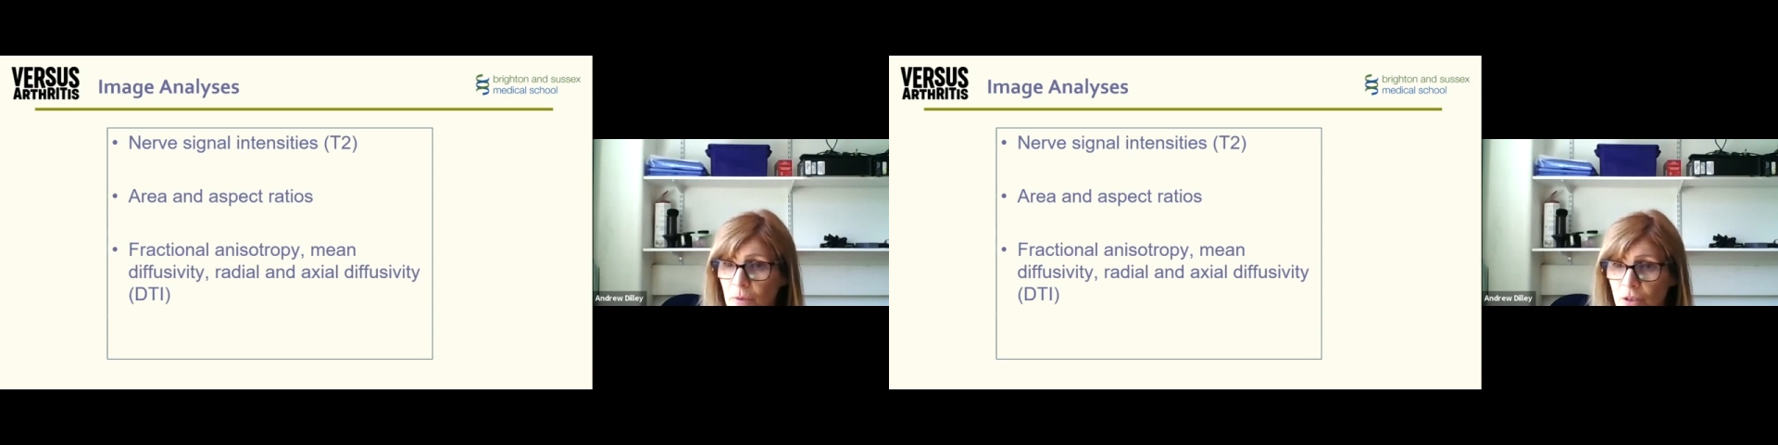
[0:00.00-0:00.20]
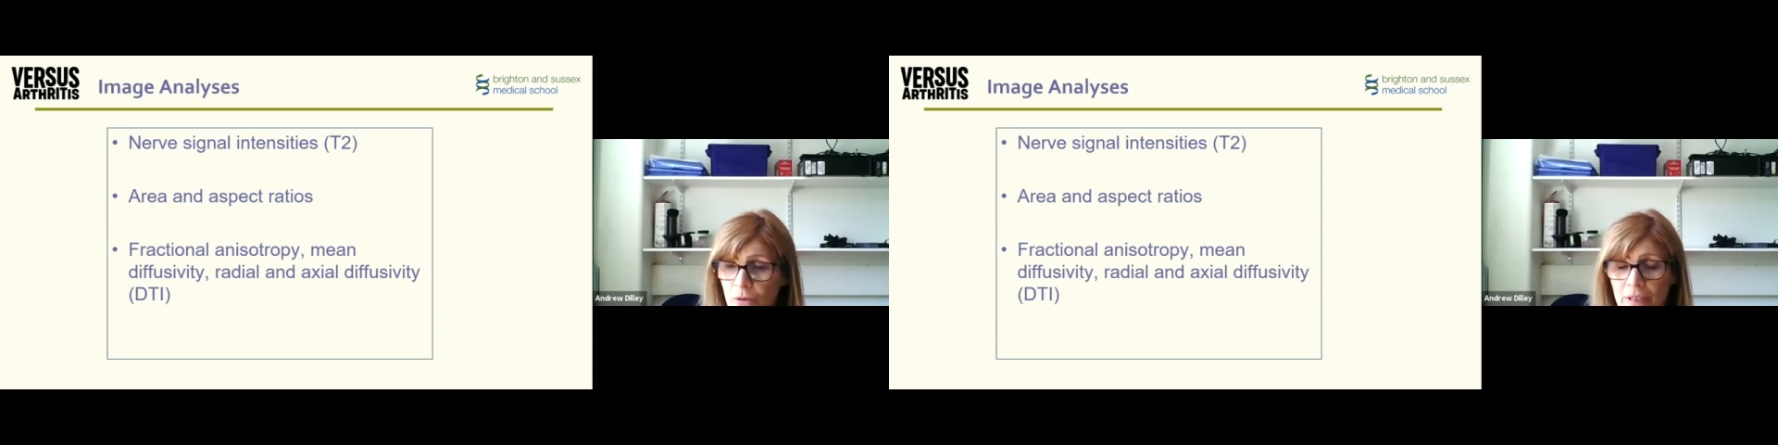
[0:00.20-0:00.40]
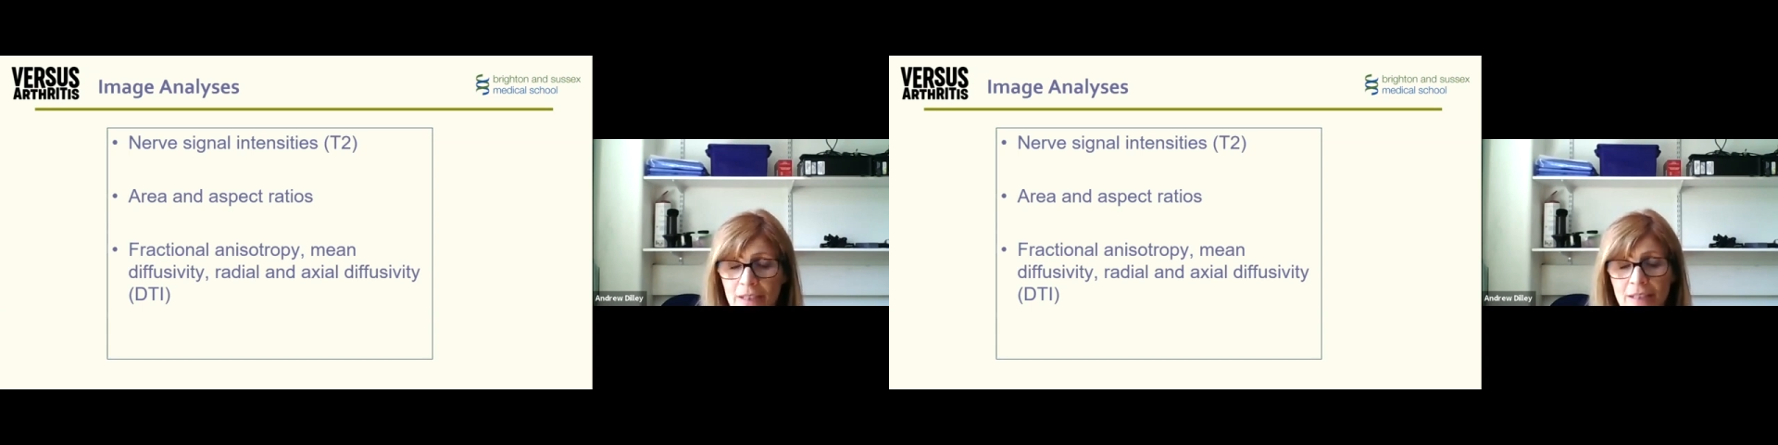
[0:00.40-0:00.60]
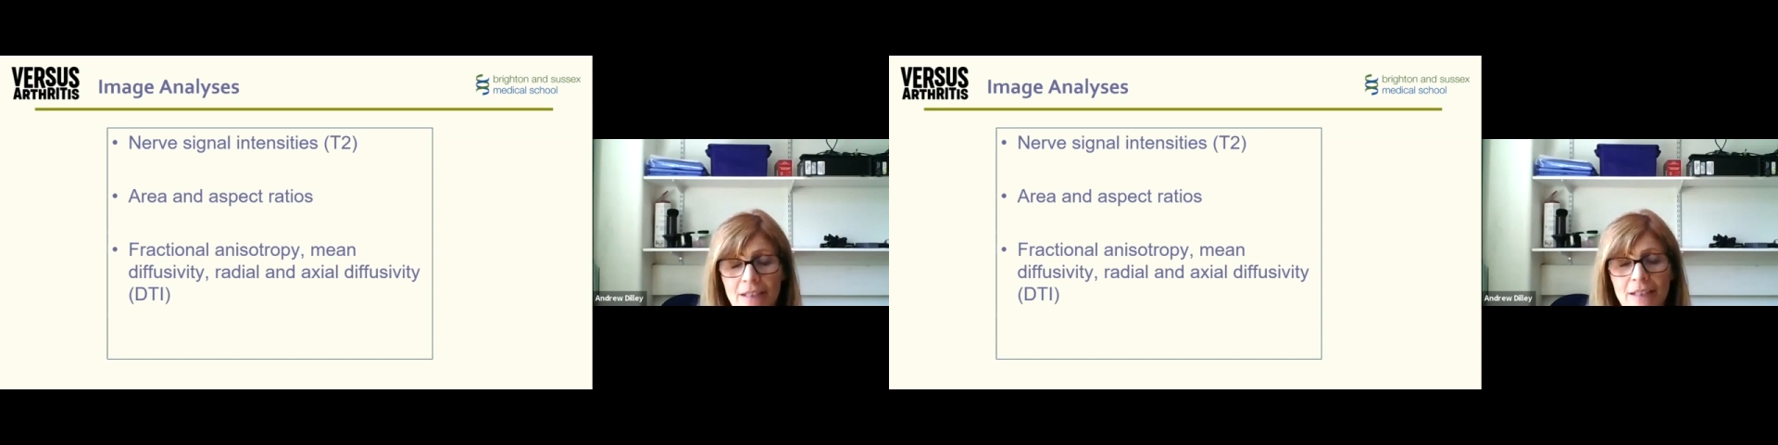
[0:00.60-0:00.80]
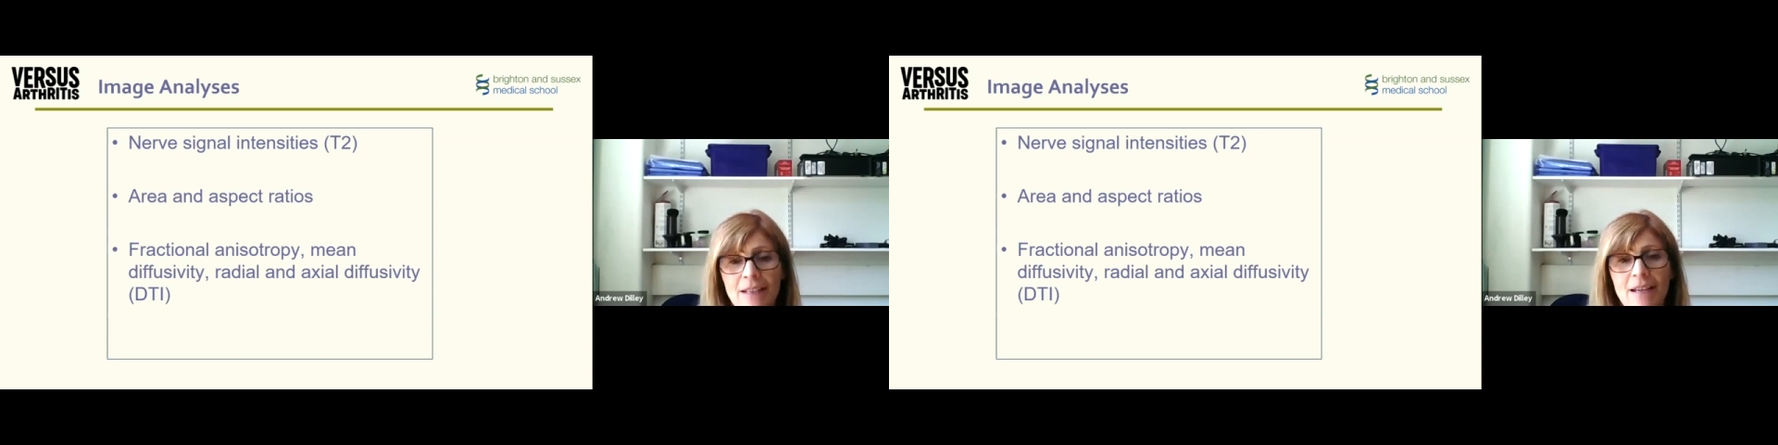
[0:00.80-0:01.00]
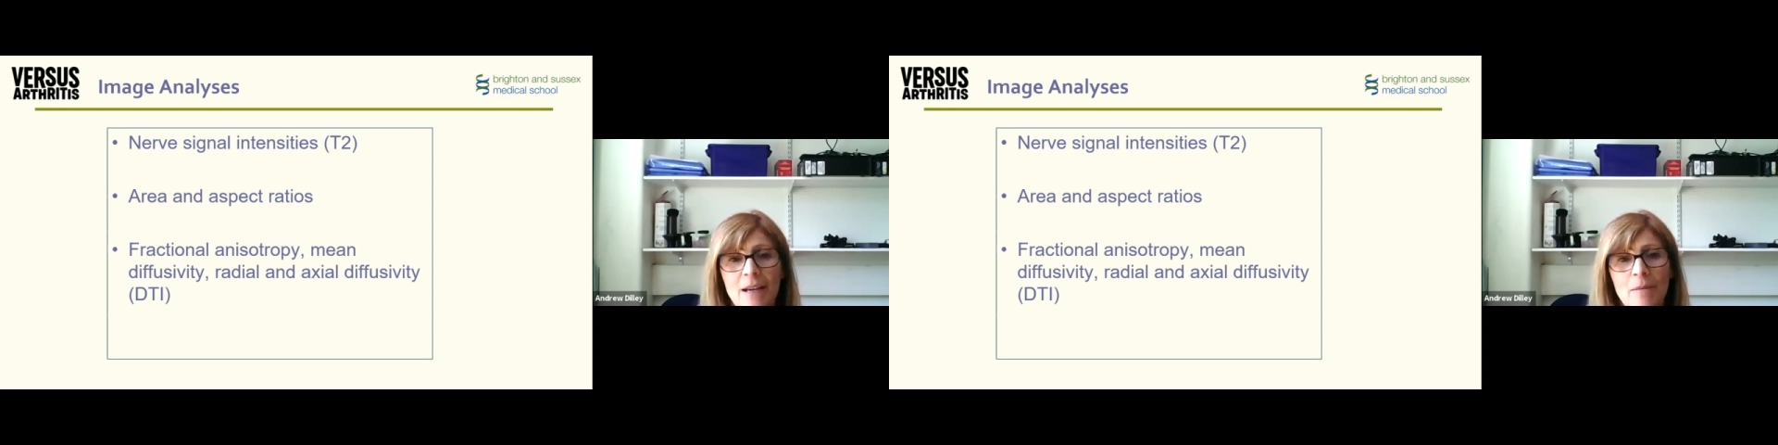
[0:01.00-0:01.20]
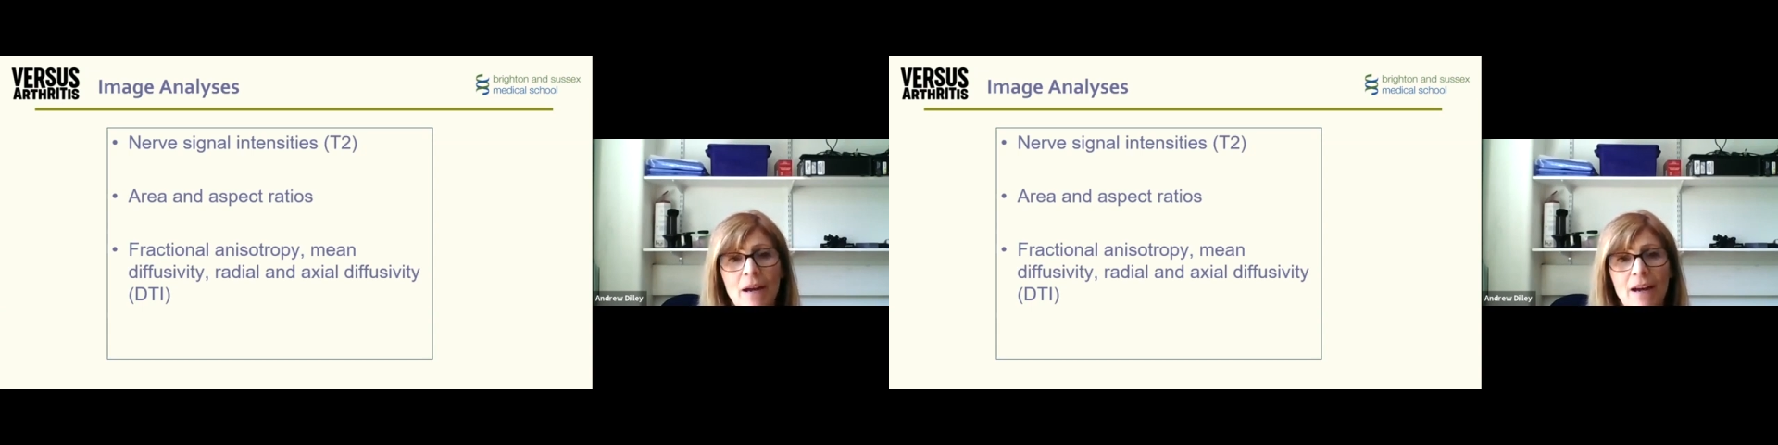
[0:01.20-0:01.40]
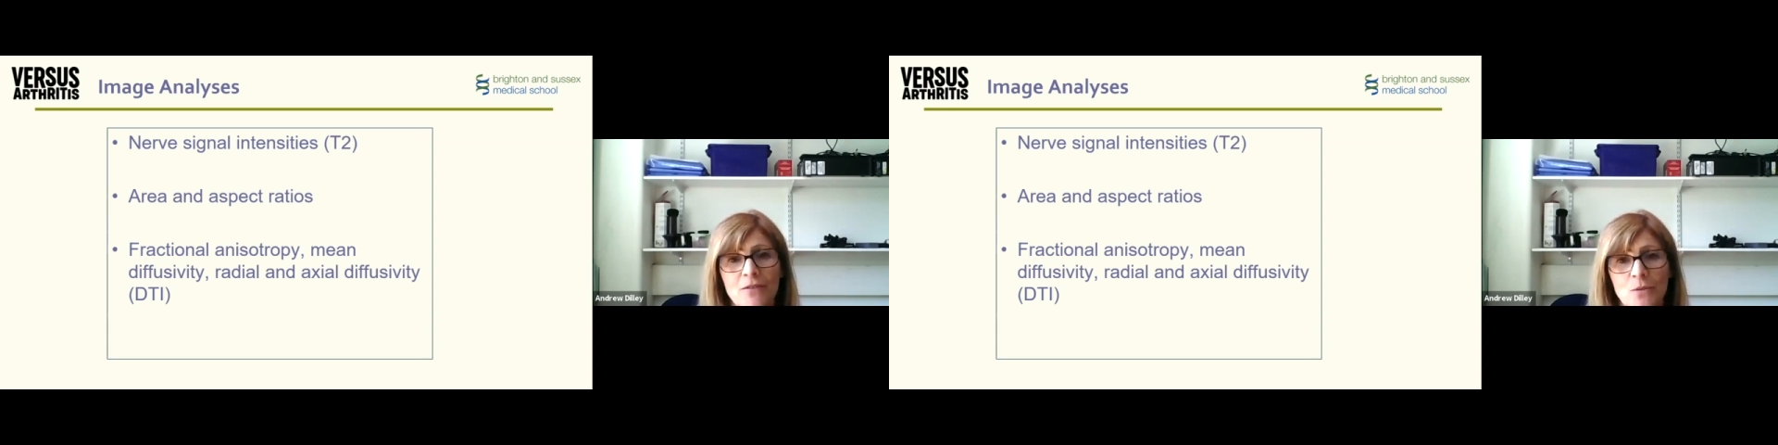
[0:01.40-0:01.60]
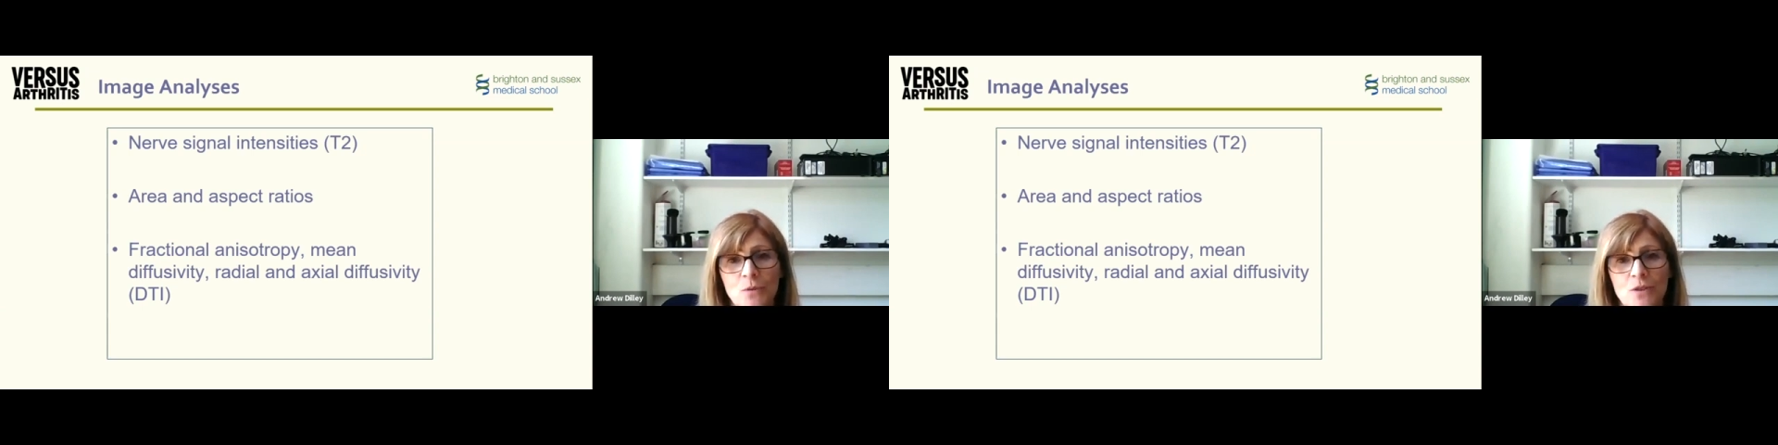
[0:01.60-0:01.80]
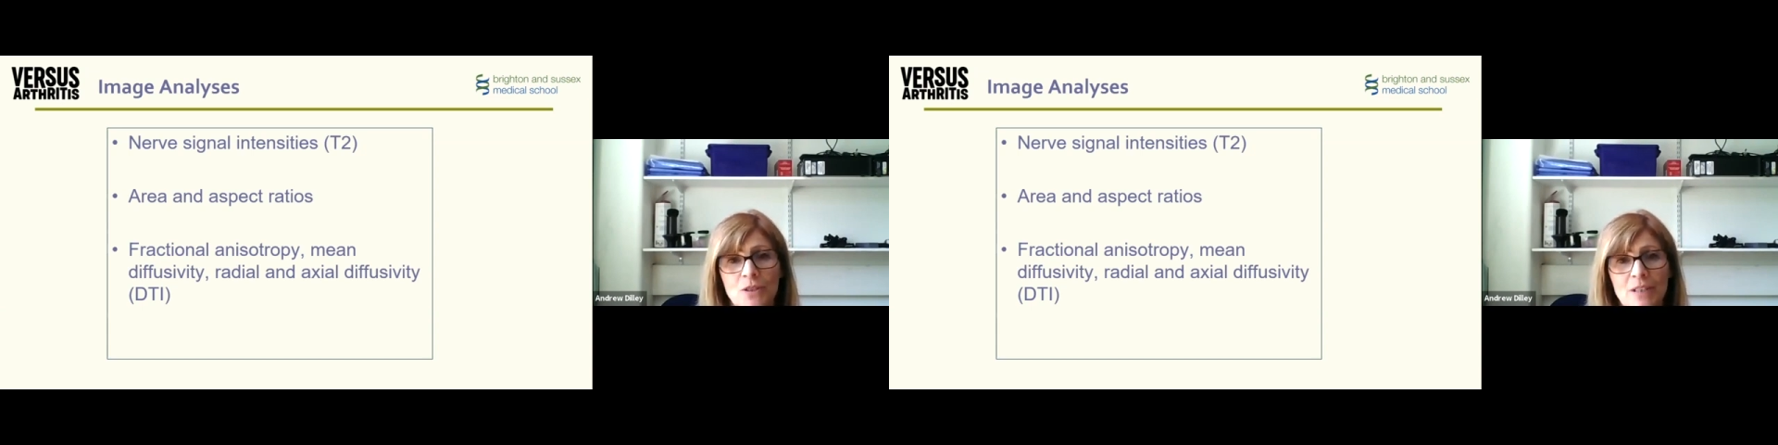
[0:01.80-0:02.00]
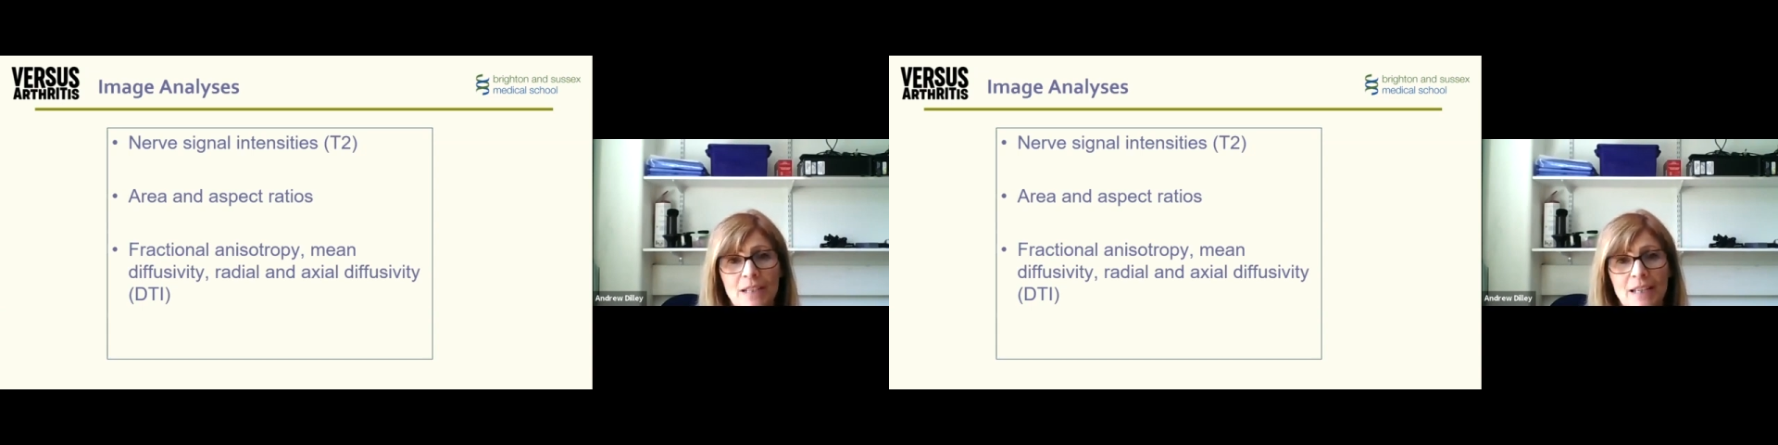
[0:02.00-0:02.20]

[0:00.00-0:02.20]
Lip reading: be doing afterwards.